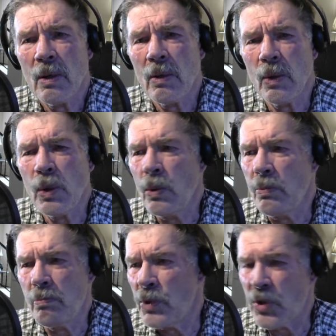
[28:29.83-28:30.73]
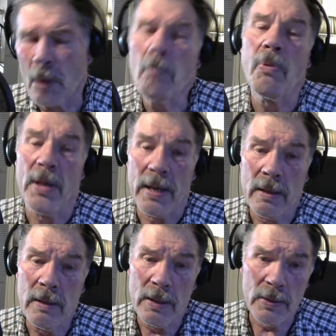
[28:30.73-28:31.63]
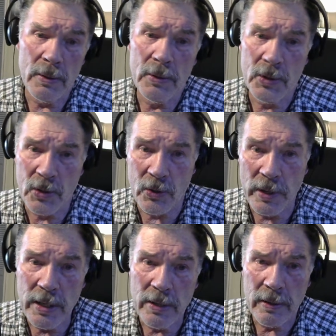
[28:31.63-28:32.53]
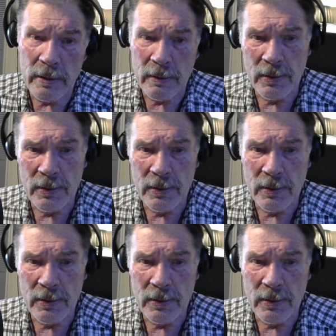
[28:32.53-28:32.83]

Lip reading: a street or a